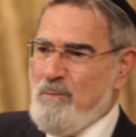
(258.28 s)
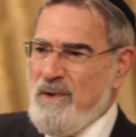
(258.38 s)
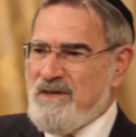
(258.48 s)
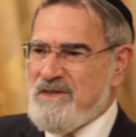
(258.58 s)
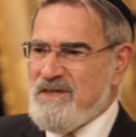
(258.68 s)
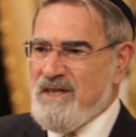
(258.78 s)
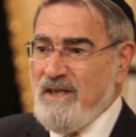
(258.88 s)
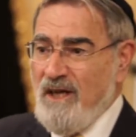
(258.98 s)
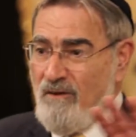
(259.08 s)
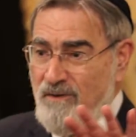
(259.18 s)
midst
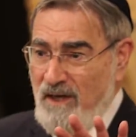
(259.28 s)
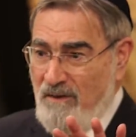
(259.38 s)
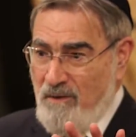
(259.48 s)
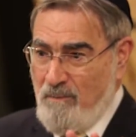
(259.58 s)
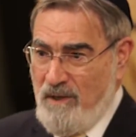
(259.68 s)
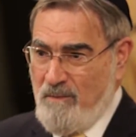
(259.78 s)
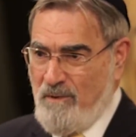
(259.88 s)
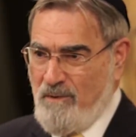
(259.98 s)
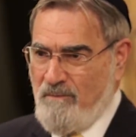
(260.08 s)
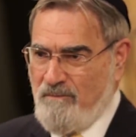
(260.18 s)
of another people?